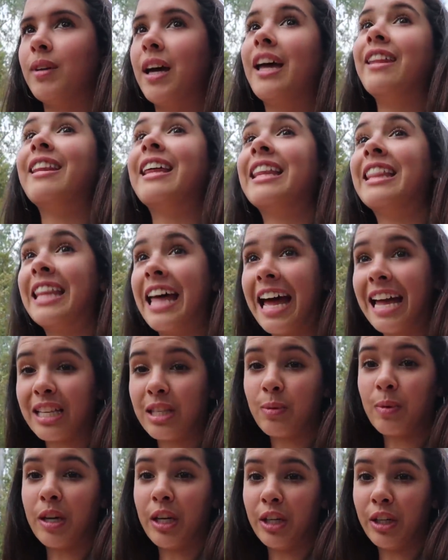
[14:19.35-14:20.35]
And then
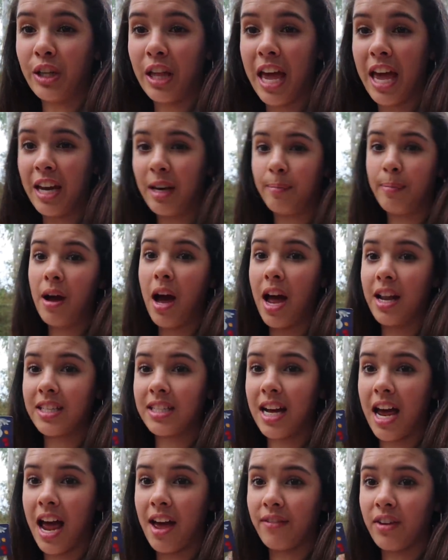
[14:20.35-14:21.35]
that's where it'll end.
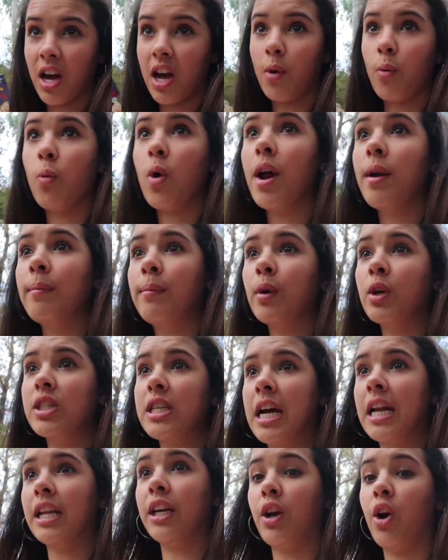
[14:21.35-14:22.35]
But I've got one more
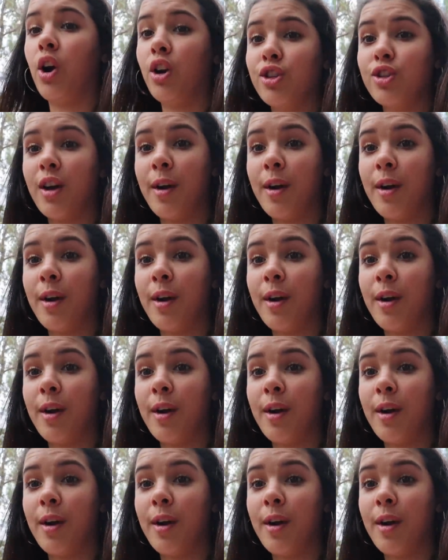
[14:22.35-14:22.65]
dining card,